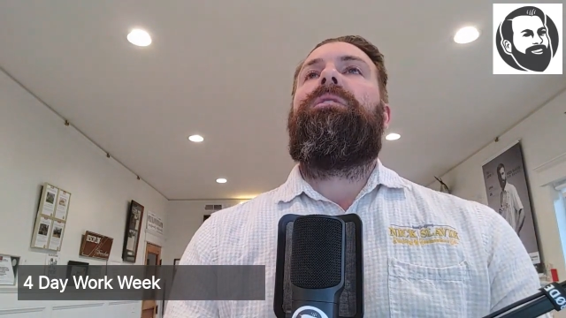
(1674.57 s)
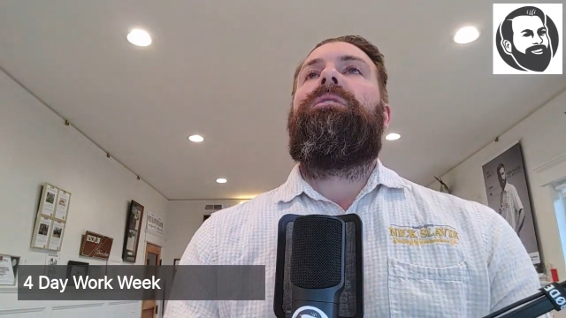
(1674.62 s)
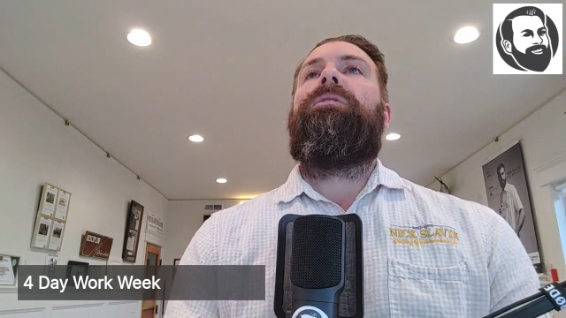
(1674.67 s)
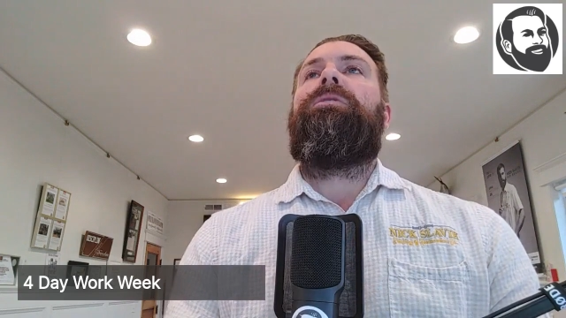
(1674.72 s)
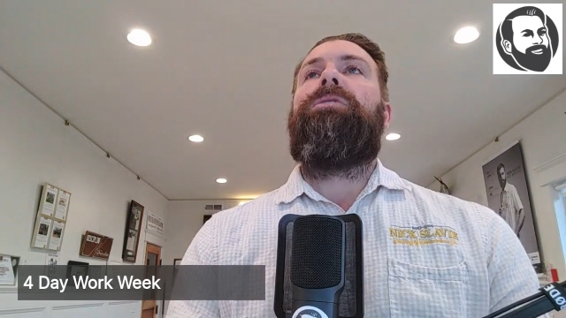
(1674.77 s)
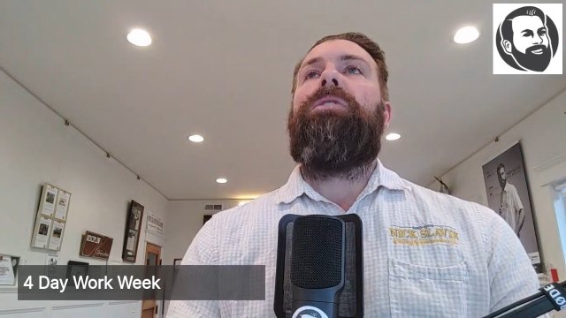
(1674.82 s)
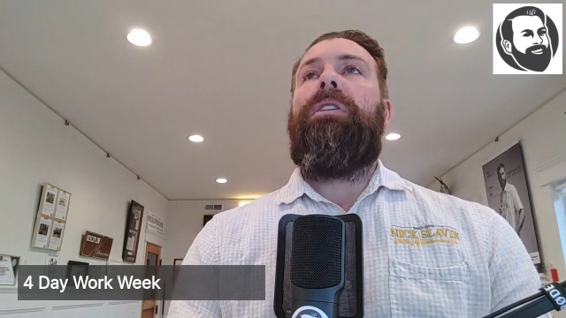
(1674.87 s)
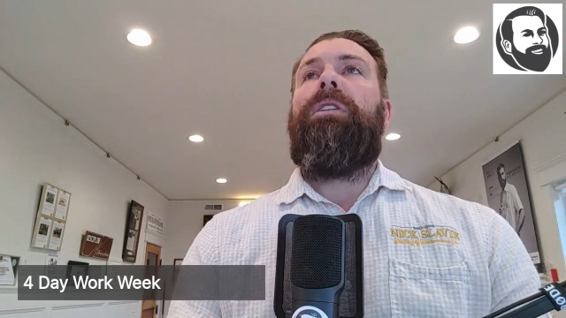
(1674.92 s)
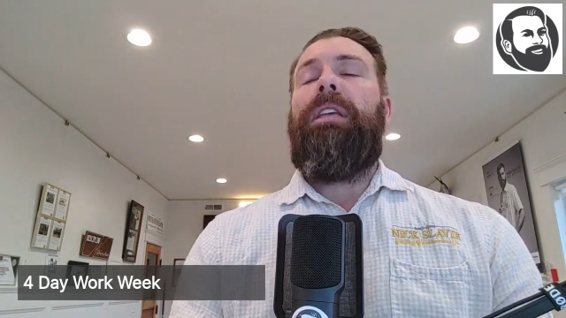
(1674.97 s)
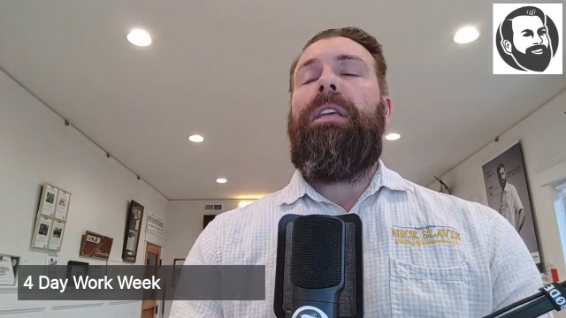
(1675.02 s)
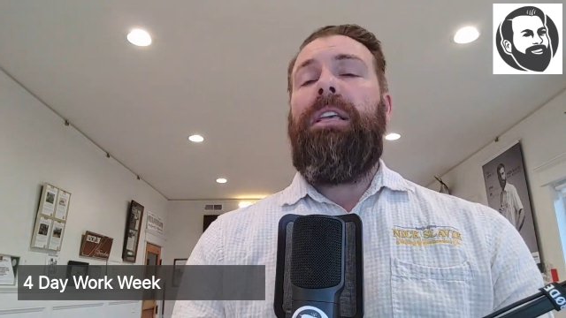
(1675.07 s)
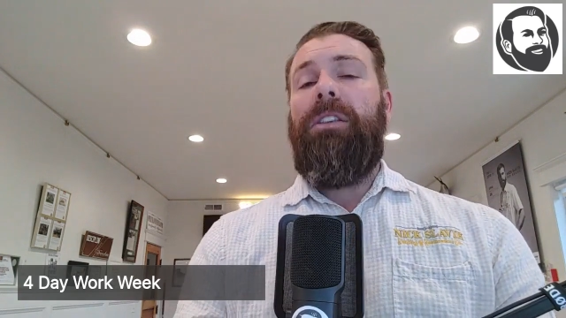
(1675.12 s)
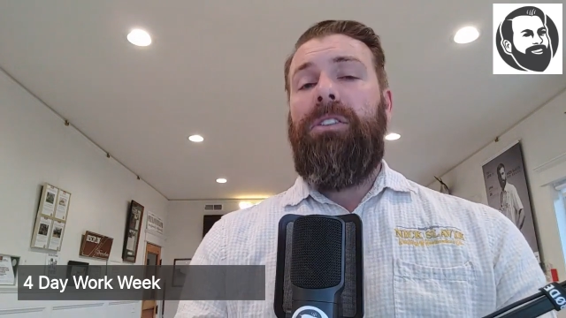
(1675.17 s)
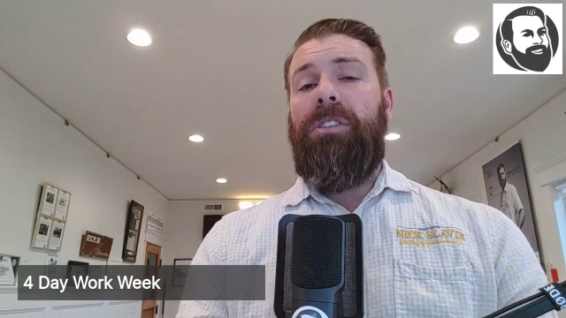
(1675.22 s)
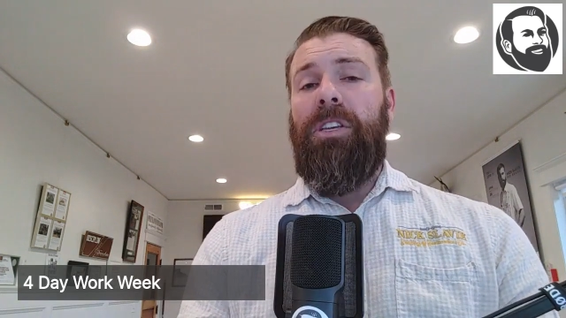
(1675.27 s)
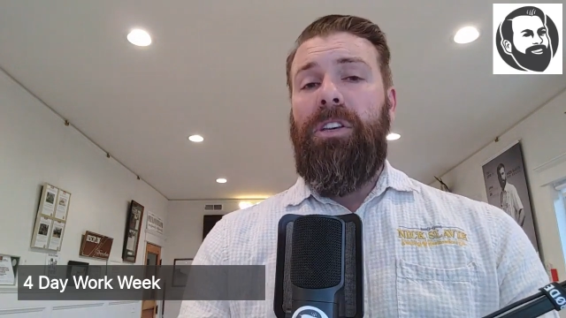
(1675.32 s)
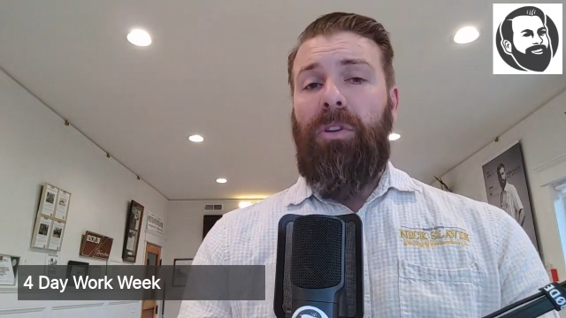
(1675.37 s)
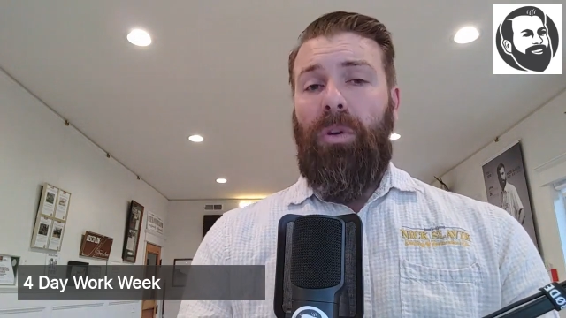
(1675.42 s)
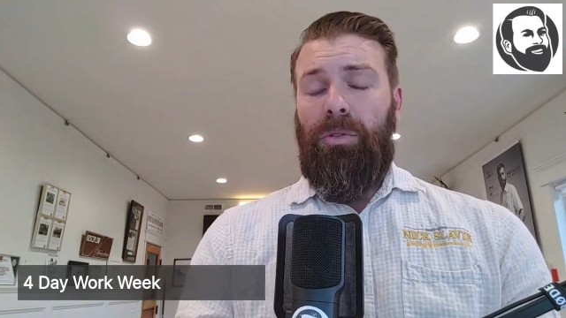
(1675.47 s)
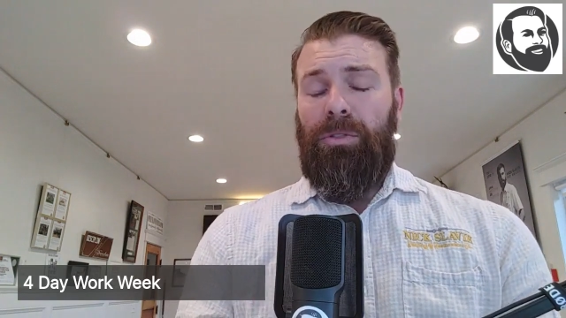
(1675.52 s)
there's an
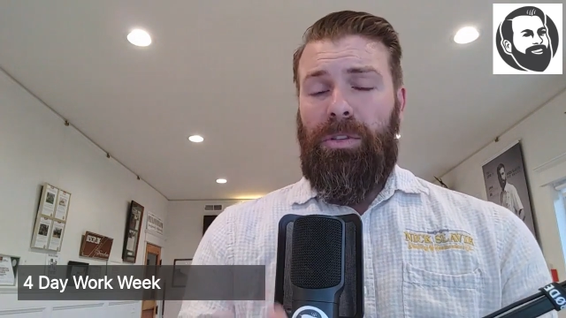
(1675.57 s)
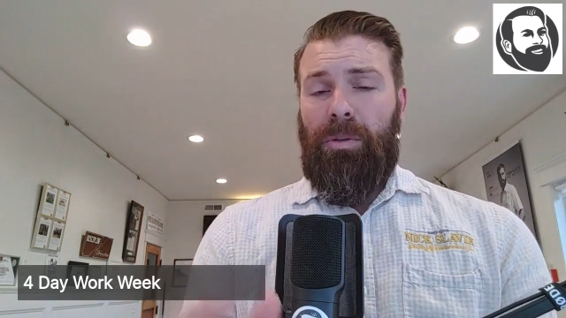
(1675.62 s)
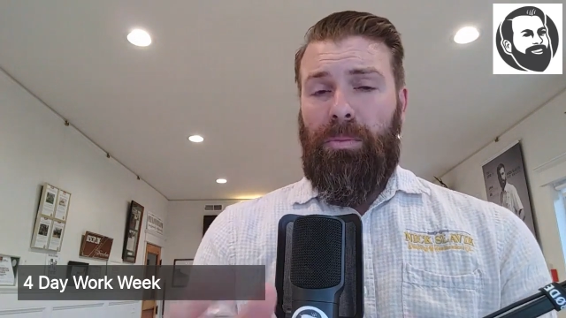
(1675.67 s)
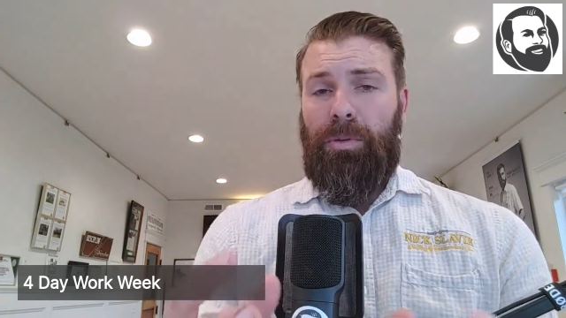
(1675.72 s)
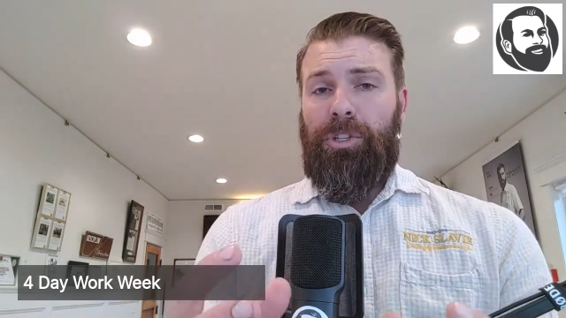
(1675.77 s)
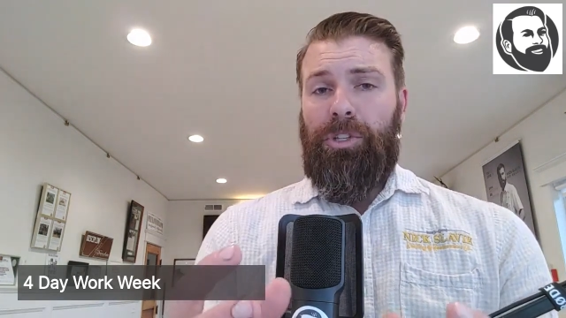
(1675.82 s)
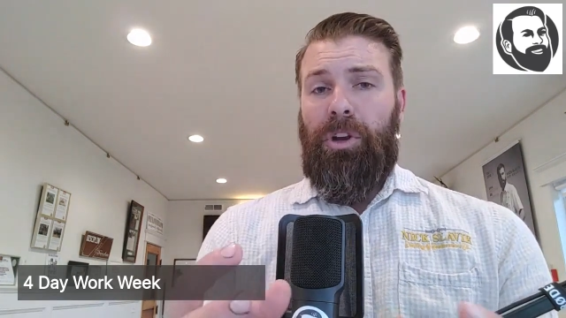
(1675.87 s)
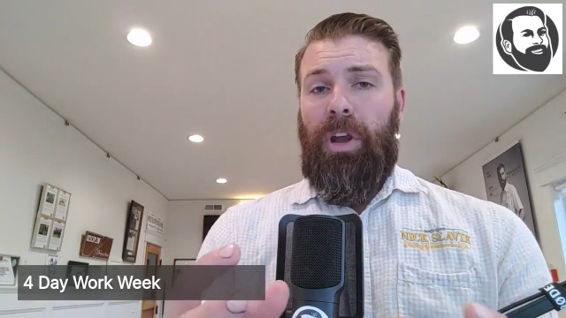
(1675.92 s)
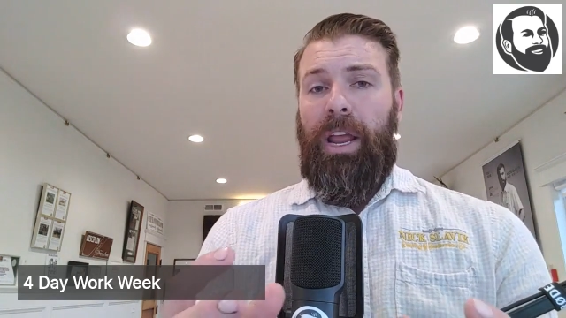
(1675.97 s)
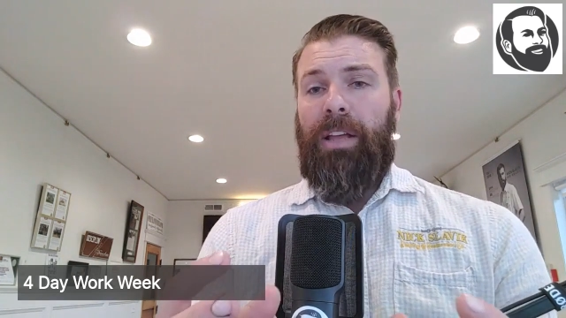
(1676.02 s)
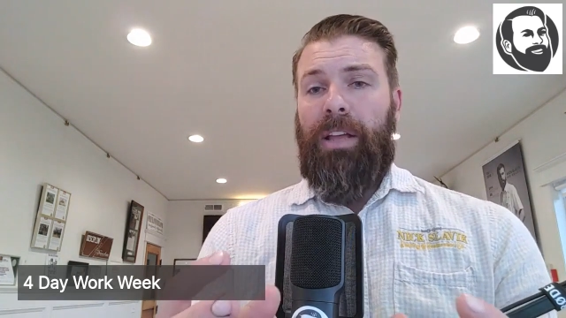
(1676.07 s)
easy goals to put your